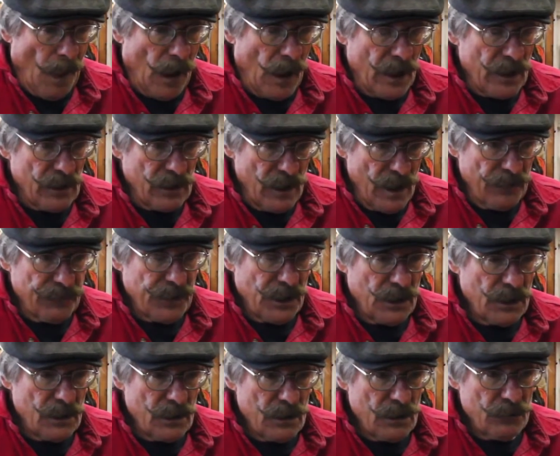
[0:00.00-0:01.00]
I left
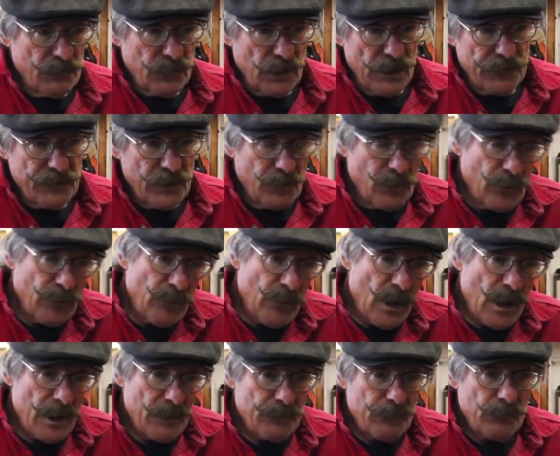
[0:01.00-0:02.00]
him with
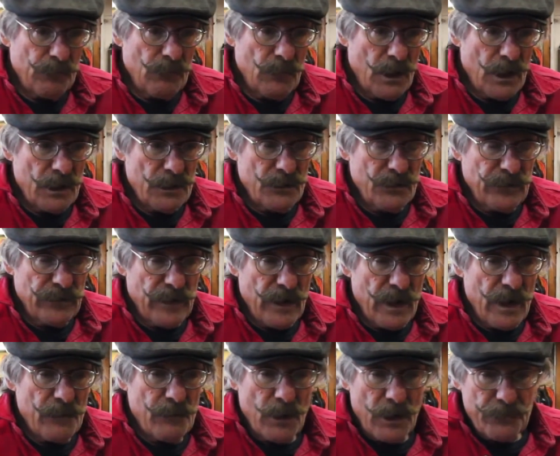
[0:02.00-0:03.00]
my
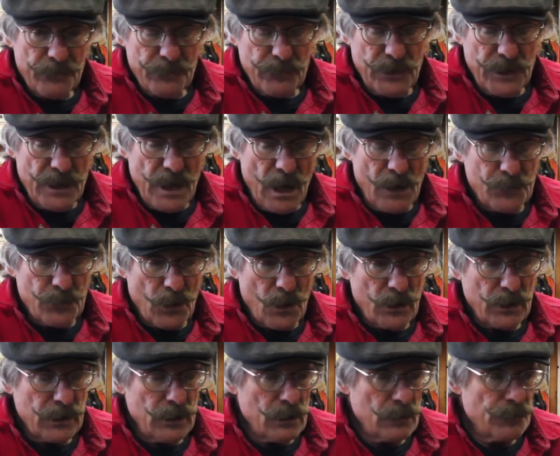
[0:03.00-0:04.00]
duvet, my down
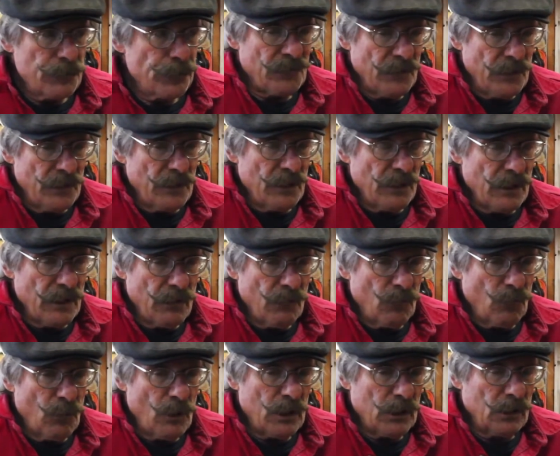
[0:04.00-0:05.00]
parka, and then
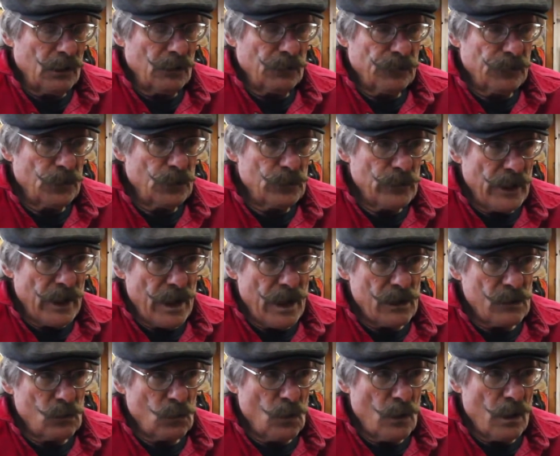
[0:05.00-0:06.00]
what little food we had
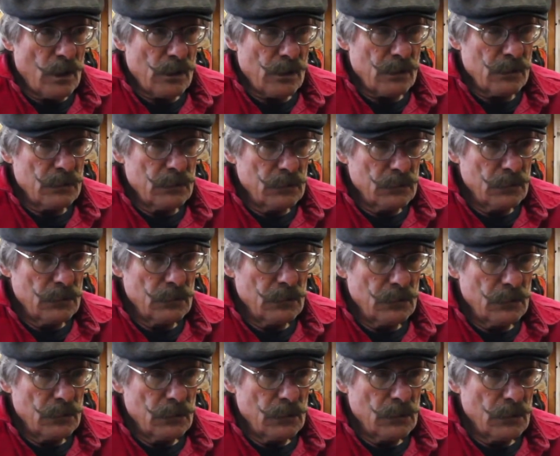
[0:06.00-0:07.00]
and water.
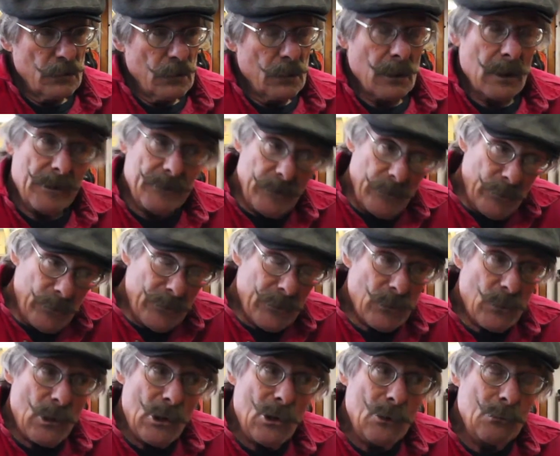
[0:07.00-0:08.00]
Left him with the
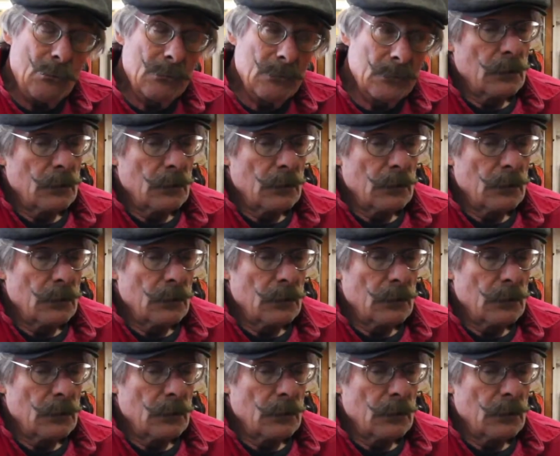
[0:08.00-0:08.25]
rope.